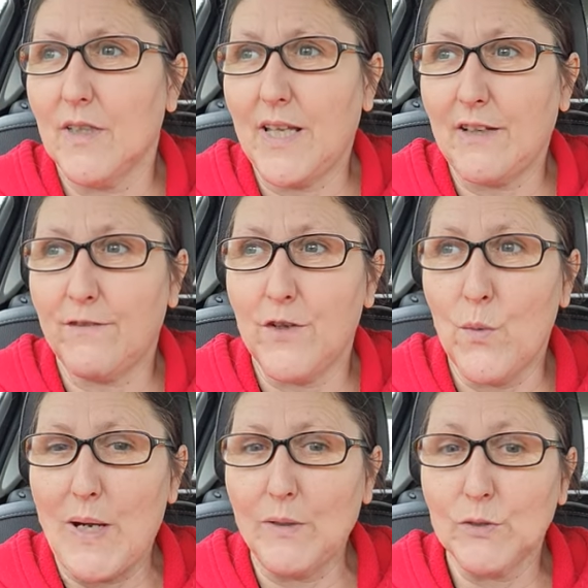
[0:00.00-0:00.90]
like a
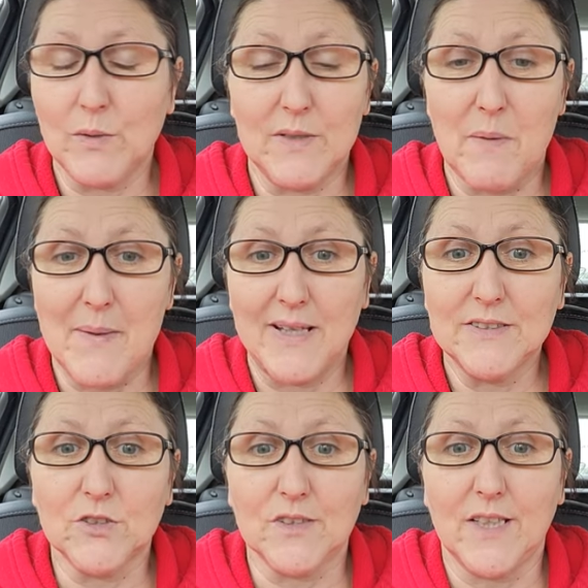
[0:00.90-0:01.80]
few hours where my
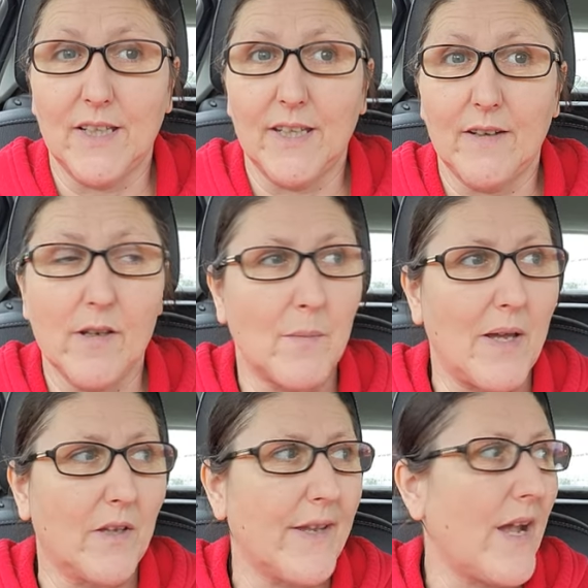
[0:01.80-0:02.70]
mind's just clear and I'm
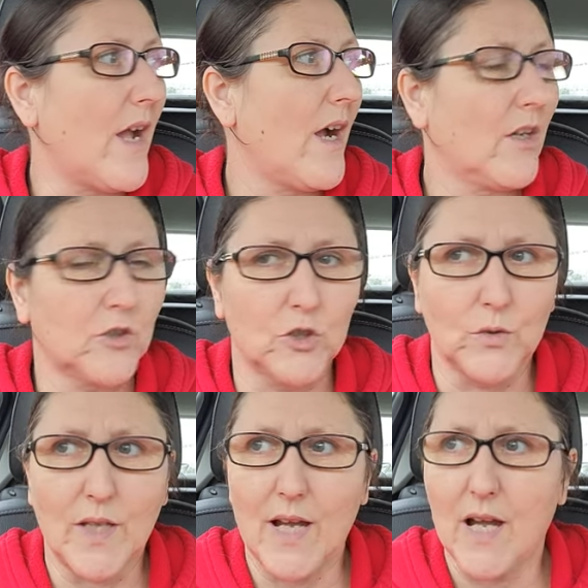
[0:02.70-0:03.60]
like, yeah, I could
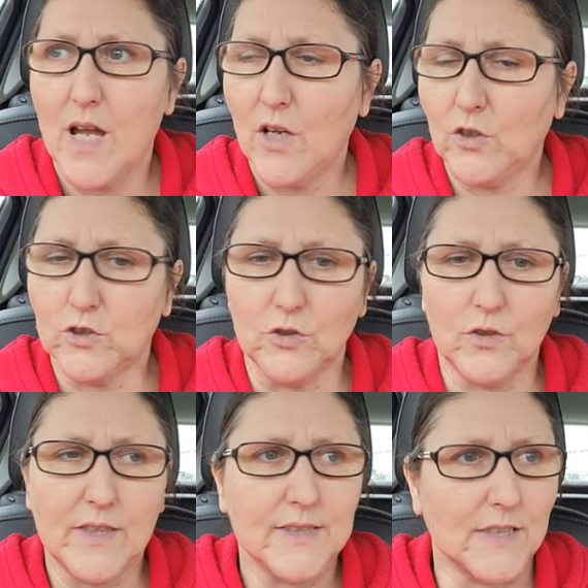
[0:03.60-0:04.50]
do that,
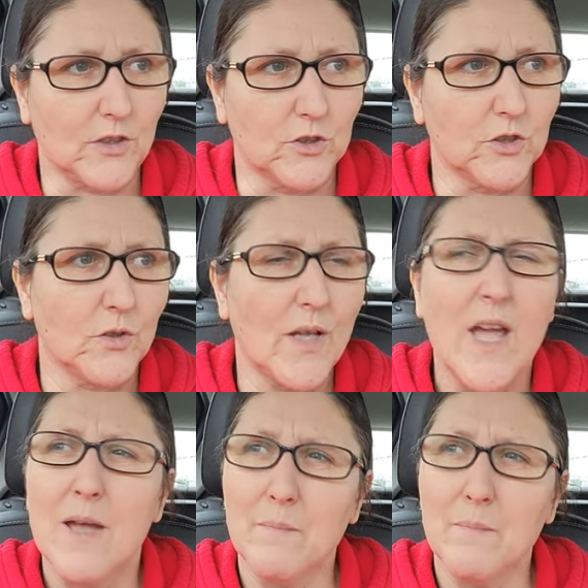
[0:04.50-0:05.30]
do this, I could do that.